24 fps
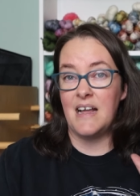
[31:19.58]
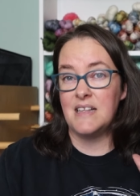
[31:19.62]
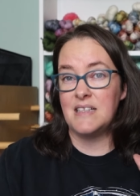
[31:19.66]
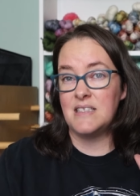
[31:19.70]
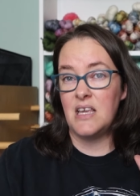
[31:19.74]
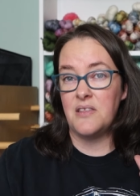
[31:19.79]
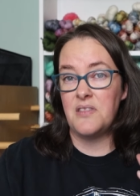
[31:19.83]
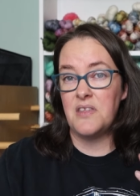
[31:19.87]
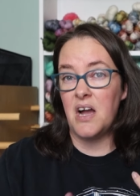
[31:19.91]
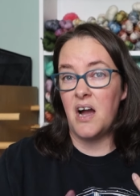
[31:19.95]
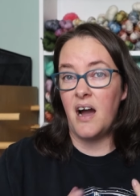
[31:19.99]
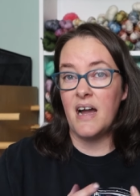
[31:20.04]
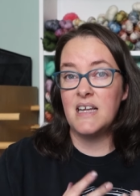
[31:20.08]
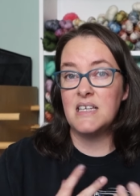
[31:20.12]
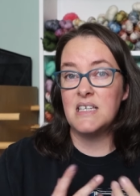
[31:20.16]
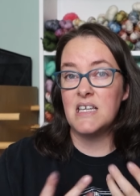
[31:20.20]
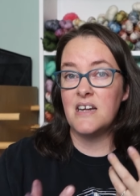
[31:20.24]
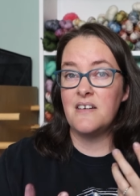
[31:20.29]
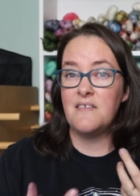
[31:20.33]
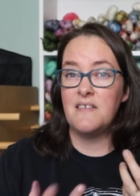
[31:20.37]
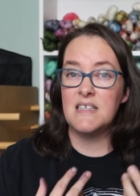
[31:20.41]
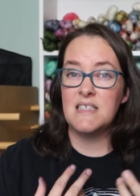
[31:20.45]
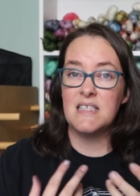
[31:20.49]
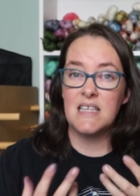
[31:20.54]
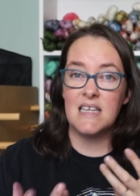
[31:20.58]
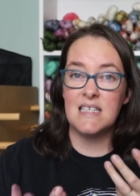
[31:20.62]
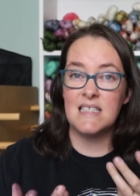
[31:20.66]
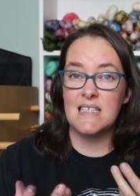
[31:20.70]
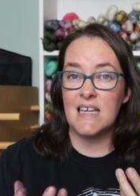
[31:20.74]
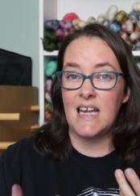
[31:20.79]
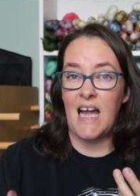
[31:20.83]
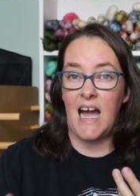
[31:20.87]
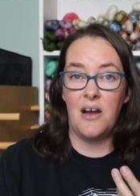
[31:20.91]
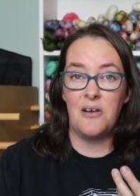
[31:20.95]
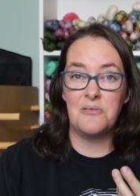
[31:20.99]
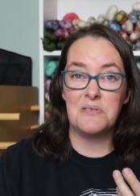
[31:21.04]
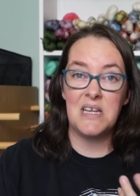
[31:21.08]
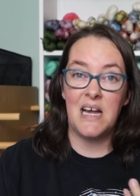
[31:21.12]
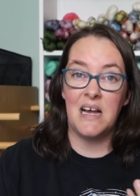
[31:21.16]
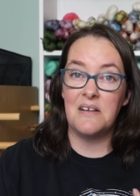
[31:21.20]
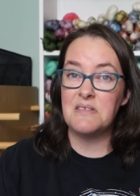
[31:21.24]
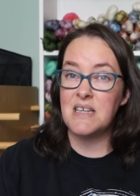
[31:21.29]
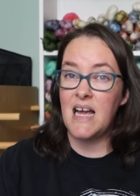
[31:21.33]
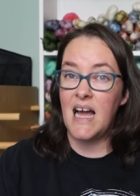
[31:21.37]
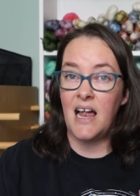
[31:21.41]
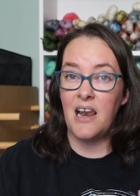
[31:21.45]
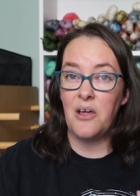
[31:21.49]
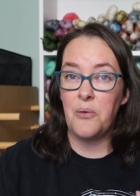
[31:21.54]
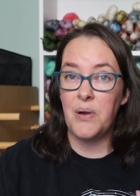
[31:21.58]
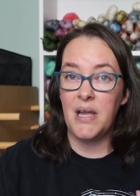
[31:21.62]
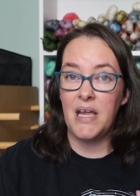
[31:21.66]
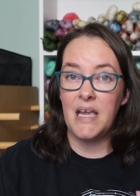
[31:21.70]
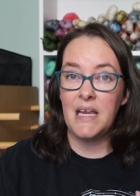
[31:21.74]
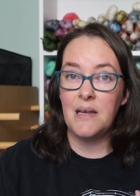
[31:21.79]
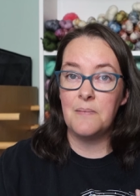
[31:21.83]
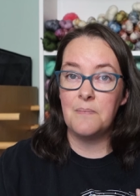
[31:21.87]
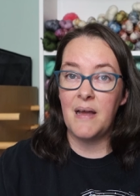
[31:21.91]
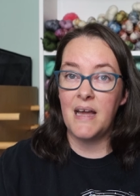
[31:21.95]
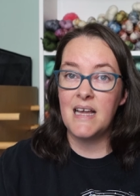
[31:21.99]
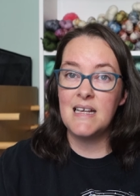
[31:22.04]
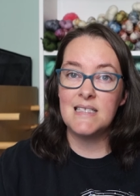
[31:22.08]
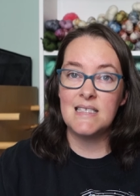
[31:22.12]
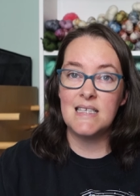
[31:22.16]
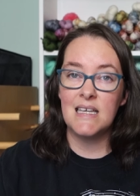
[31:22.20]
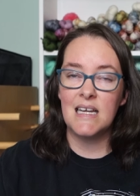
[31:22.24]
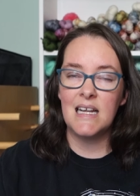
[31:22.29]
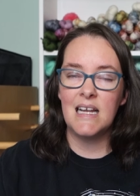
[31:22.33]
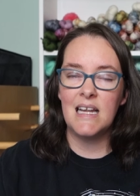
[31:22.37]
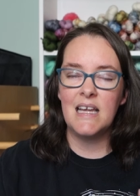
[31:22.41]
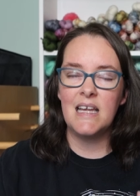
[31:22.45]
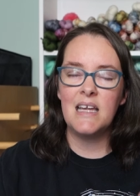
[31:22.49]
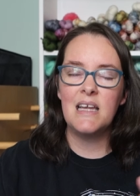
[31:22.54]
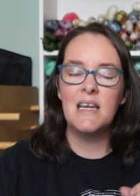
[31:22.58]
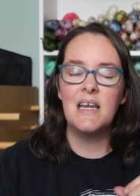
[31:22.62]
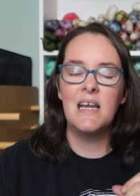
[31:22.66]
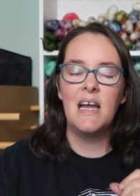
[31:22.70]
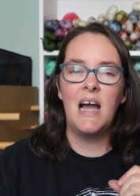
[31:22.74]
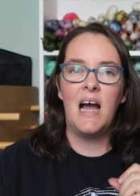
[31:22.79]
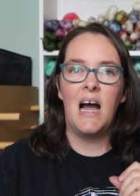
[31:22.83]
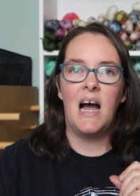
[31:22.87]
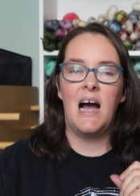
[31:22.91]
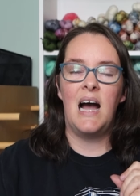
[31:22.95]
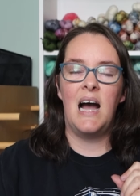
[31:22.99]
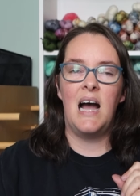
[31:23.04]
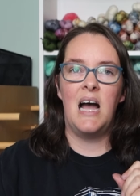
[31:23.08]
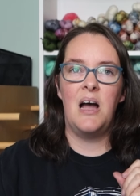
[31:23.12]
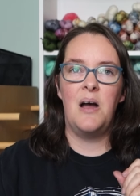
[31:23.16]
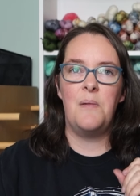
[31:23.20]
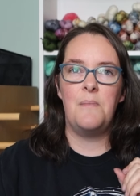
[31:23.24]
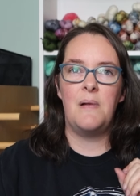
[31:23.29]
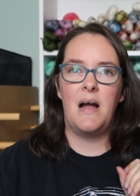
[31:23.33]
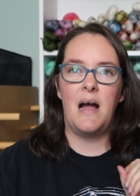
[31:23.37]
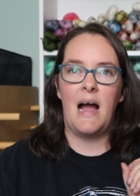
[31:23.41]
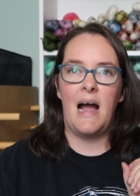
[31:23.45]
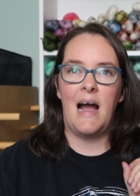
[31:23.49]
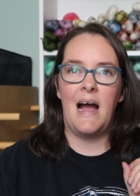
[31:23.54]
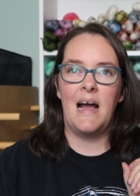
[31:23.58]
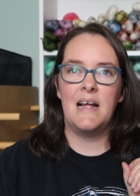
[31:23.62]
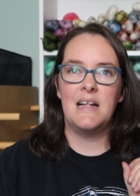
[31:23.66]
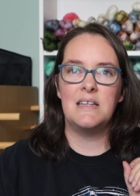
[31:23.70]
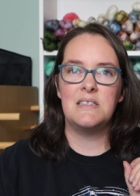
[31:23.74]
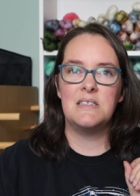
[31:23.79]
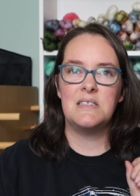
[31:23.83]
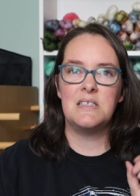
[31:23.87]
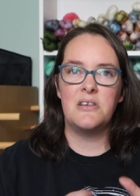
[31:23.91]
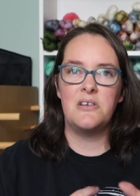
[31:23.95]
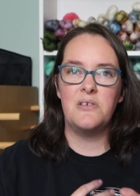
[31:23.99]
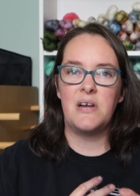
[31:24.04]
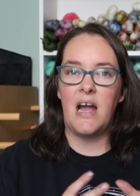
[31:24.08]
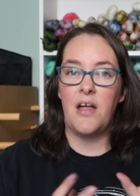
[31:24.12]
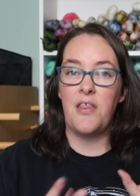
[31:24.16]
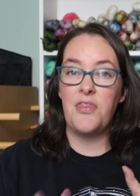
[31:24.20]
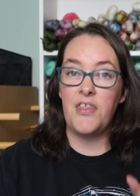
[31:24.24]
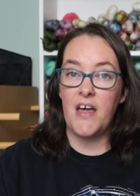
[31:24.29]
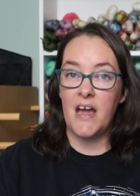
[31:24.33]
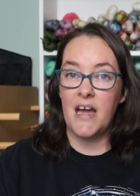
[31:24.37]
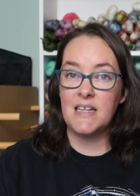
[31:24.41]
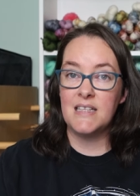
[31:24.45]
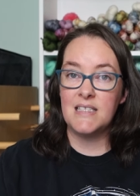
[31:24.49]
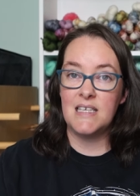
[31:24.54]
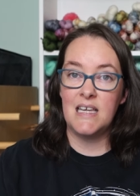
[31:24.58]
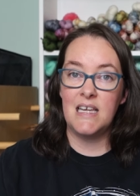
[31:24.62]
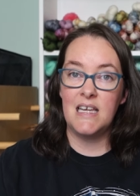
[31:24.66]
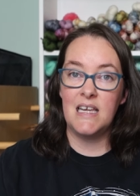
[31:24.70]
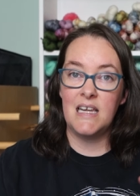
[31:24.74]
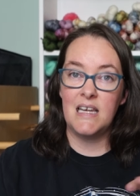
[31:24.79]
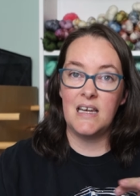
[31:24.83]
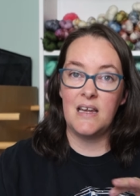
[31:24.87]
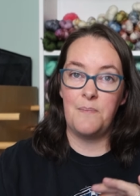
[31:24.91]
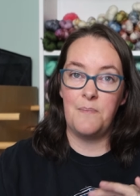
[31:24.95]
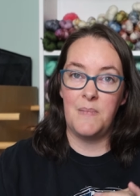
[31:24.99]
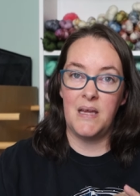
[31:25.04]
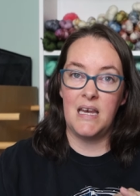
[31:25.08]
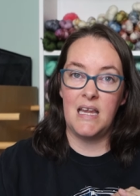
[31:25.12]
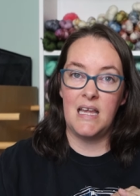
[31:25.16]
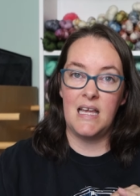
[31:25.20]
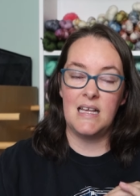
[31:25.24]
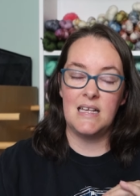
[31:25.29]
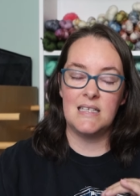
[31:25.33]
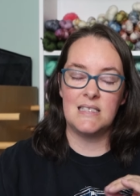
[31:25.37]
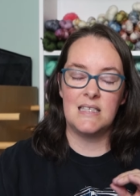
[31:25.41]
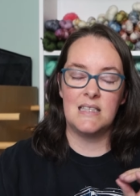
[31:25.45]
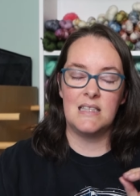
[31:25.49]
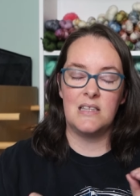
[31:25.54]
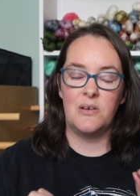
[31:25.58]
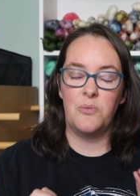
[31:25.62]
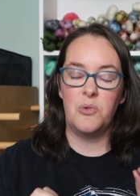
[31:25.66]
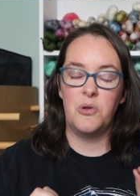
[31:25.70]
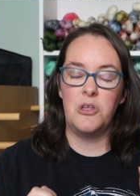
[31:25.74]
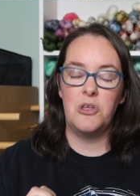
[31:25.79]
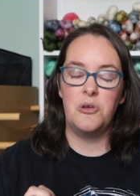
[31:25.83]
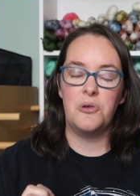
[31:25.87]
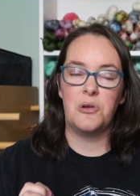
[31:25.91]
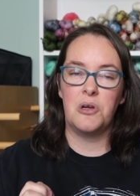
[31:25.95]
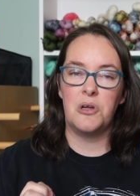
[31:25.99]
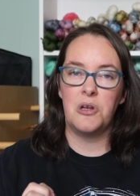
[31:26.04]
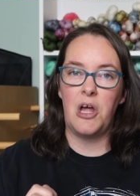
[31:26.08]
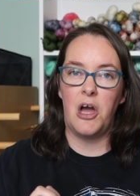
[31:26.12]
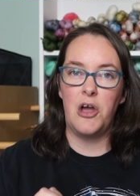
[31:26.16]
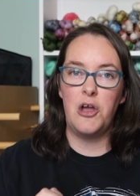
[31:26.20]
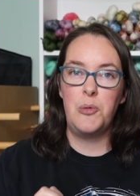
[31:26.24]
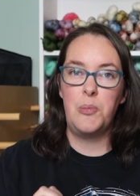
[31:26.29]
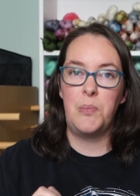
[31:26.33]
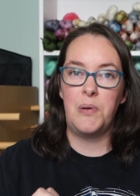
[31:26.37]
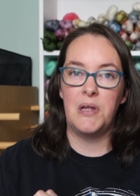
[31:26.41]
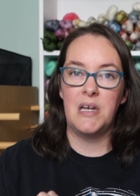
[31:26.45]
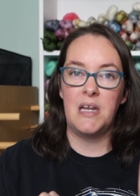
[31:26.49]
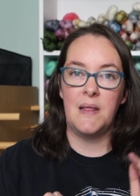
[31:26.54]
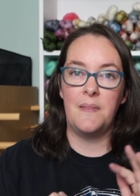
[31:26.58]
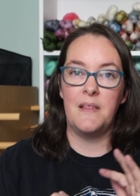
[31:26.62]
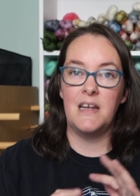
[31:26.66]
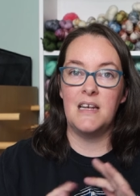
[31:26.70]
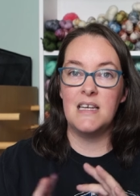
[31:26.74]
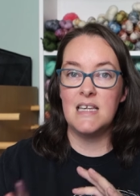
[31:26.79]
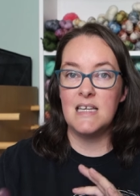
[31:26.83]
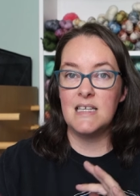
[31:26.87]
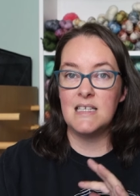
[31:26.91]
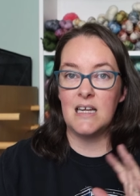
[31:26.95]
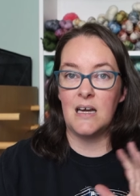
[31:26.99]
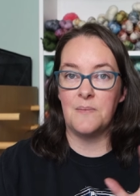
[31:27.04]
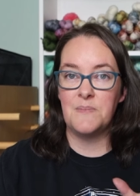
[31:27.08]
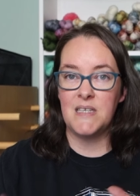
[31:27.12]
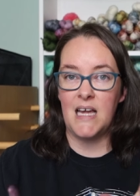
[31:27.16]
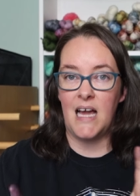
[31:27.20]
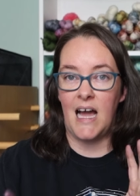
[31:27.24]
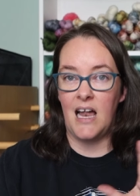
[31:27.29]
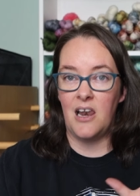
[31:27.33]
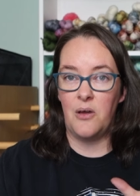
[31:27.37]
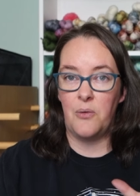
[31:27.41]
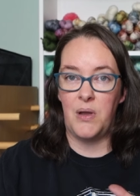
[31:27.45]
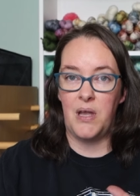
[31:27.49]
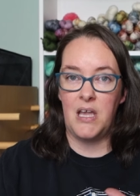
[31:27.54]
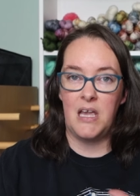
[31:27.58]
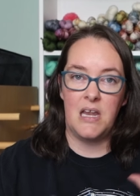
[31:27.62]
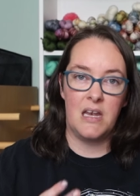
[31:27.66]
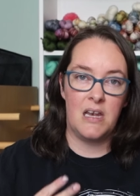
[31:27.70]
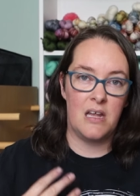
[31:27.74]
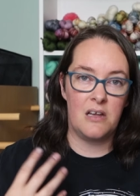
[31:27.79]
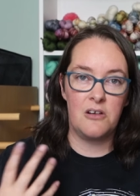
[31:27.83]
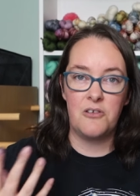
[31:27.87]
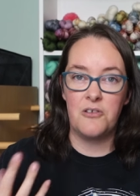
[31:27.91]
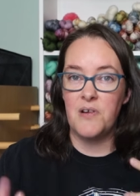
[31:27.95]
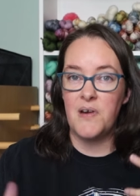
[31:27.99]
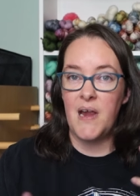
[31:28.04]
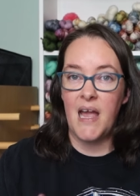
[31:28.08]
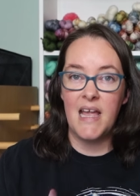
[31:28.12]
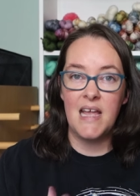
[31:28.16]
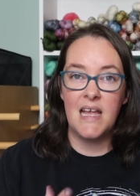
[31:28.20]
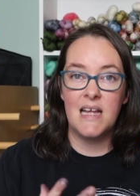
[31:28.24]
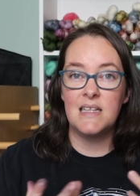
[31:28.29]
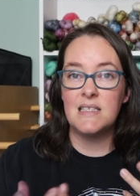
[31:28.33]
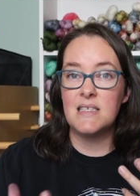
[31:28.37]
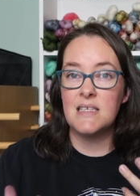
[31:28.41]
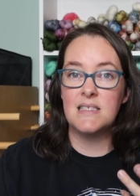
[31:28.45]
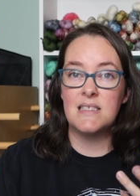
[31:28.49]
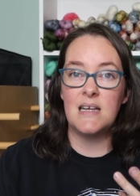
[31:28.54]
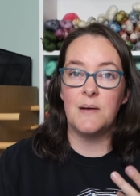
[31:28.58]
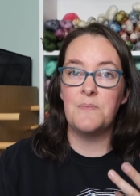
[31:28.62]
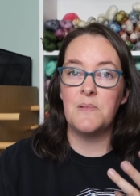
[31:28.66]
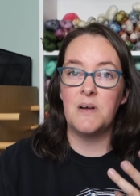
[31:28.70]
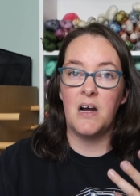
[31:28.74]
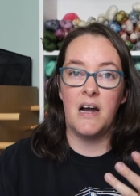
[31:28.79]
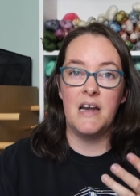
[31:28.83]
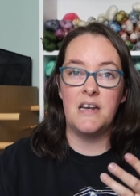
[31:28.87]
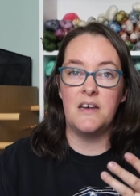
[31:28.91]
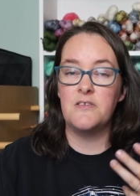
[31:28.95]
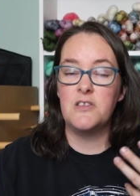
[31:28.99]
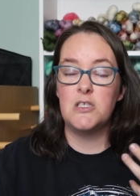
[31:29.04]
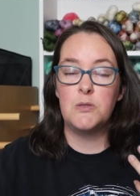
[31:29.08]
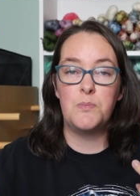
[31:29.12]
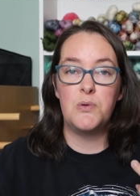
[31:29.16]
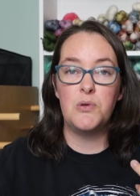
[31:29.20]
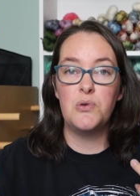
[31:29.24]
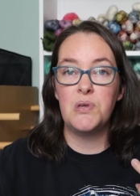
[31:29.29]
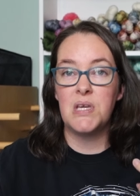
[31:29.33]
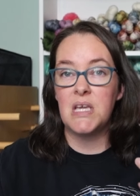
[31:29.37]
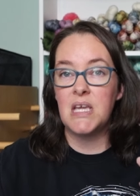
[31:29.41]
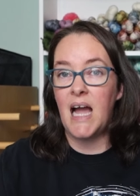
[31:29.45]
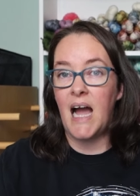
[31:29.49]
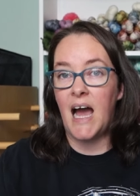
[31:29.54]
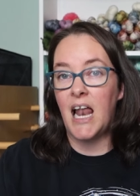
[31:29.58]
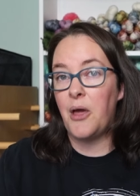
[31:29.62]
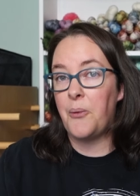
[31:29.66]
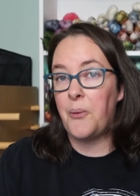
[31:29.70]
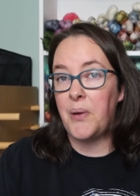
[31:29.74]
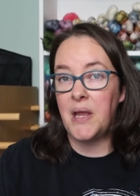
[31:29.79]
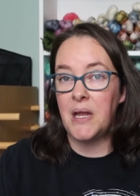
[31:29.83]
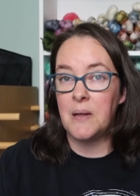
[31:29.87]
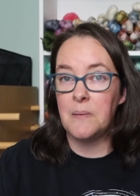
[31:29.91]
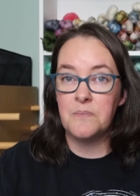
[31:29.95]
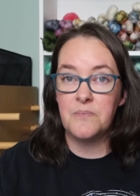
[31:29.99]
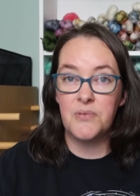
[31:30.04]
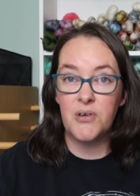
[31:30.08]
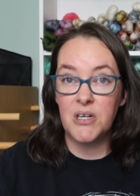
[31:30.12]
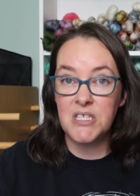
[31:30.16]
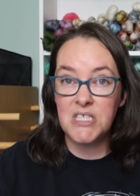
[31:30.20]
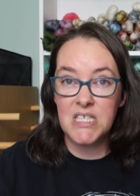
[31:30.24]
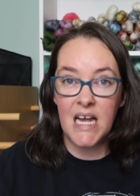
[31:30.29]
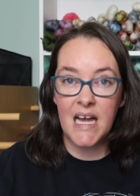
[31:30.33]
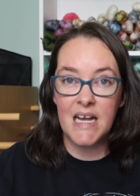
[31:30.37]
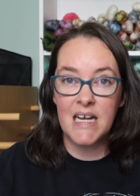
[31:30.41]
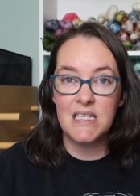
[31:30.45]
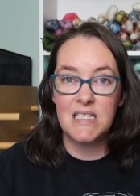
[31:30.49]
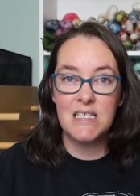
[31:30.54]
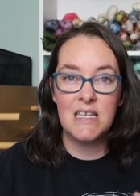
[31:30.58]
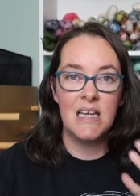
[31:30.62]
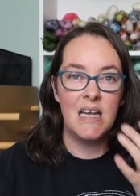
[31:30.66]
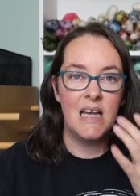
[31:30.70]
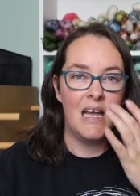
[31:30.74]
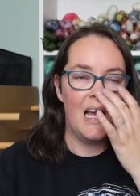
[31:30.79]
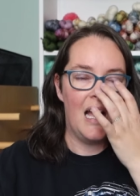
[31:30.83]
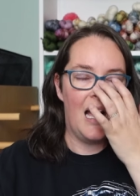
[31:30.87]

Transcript: So the idea is that it's a countdown to Halloween, basically. And so you'll get 13 minis that you can open in the lead up to Halloween, create into some kind of spooky Halloween project.